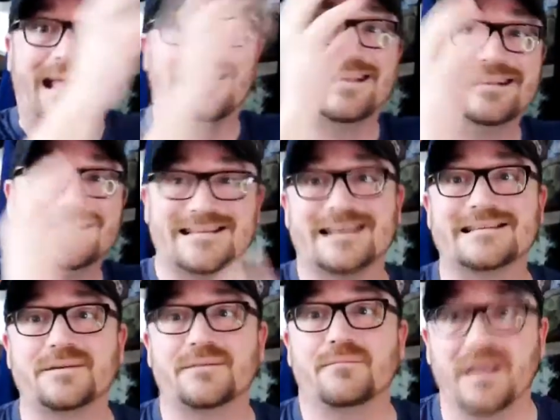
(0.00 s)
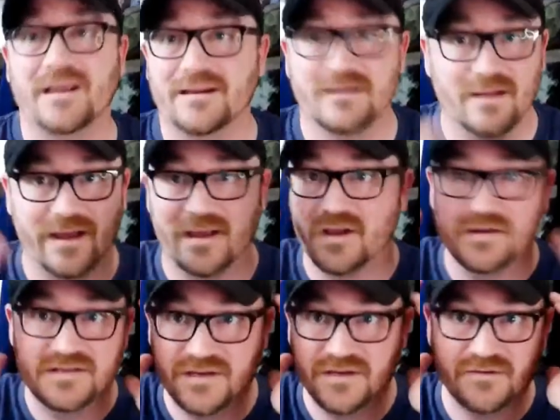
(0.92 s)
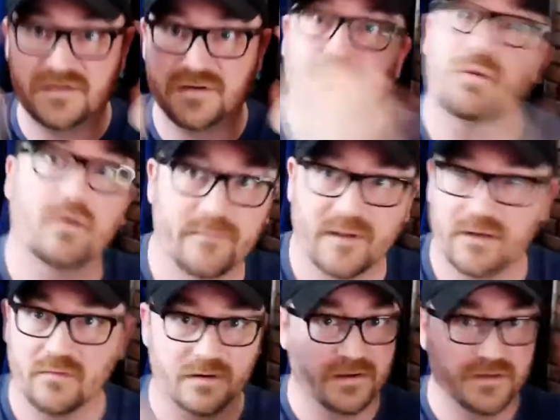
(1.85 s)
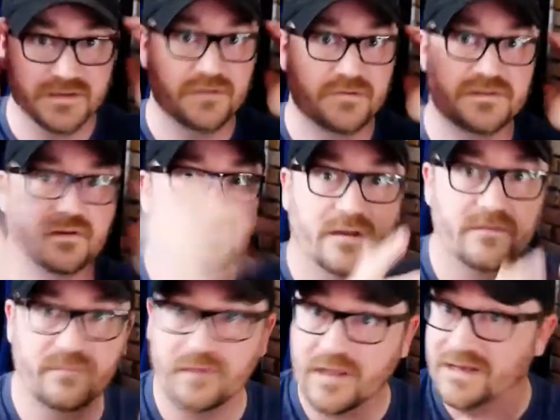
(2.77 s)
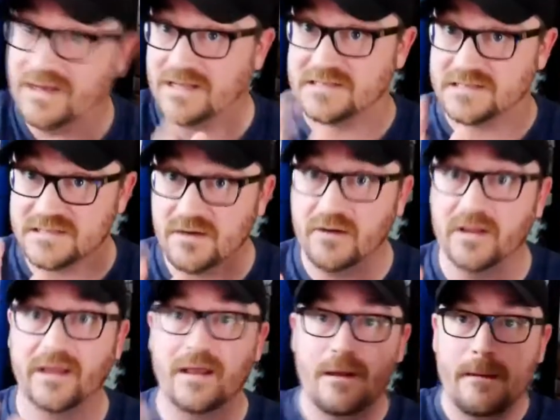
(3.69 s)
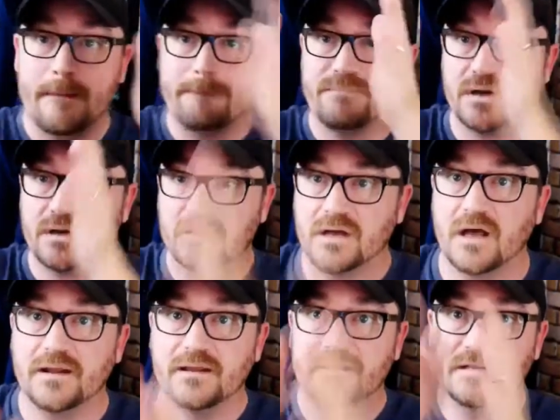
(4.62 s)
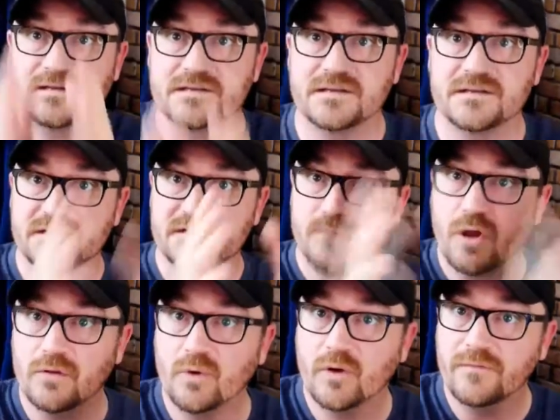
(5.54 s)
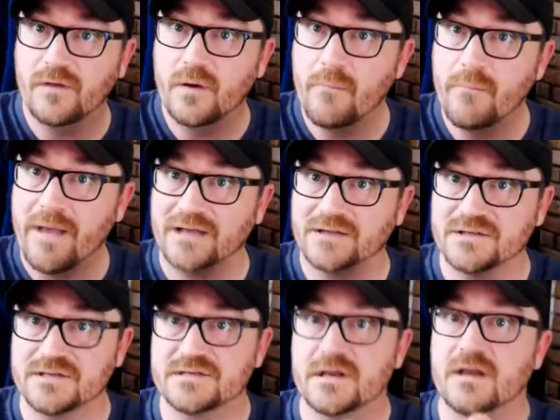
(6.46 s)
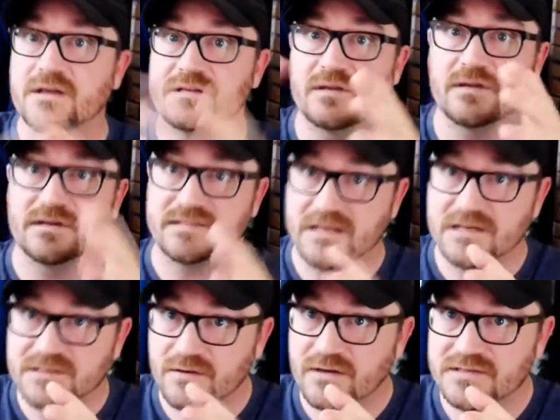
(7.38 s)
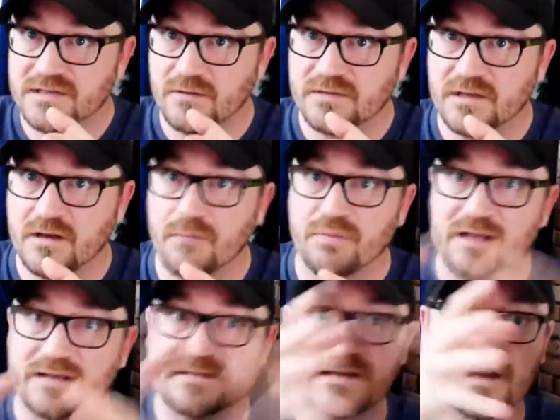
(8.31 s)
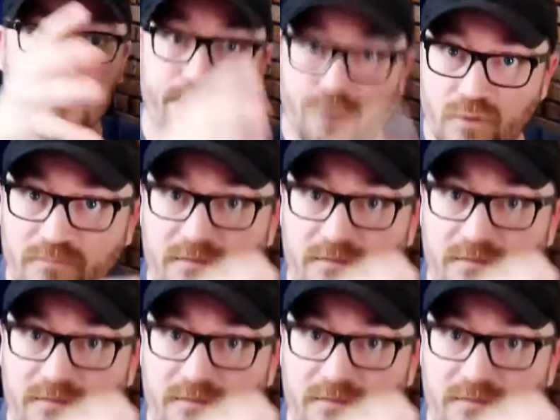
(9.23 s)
That doesn't mean like continuous deployment or continuous delivery necessarily, but cutting things into smaller, more frequent batches so that it's easier to deal with the complexity, move